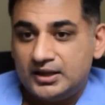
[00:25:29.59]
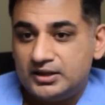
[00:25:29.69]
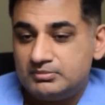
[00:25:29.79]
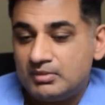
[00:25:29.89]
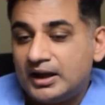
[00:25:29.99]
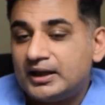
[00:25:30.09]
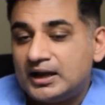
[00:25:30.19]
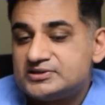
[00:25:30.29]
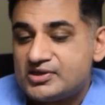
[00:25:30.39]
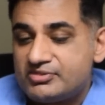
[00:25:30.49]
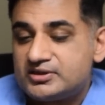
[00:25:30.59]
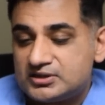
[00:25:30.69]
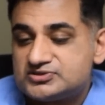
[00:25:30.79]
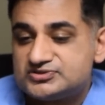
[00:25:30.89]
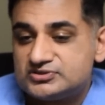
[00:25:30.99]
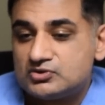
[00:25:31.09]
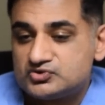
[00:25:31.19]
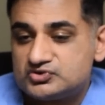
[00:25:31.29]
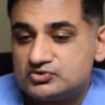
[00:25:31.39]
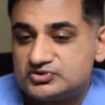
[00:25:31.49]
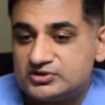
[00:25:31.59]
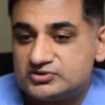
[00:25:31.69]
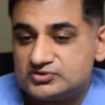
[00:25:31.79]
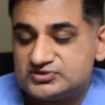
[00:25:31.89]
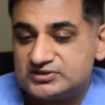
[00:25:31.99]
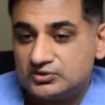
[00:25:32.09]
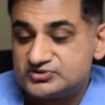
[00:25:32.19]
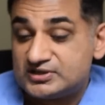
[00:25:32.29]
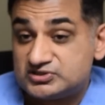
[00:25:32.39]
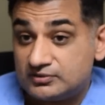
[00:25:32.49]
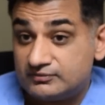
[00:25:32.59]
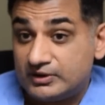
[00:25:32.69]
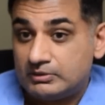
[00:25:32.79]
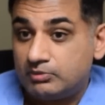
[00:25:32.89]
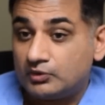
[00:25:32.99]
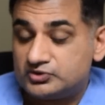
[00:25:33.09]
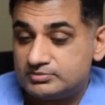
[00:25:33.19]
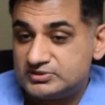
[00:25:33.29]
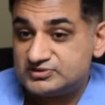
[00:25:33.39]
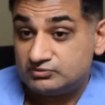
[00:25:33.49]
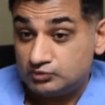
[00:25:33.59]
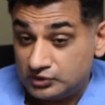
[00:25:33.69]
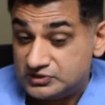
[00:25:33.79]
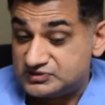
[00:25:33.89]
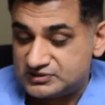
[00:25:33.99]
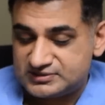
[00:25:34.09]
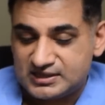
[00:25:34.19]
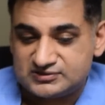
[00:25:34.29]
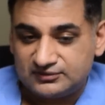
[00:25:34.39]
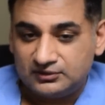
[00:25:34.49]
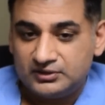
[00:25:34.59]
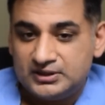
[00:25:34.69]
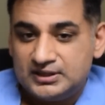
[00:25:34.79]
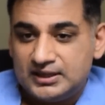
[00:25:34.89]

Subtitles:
In my eyes, I think it's those skill sets are very important to be really successful,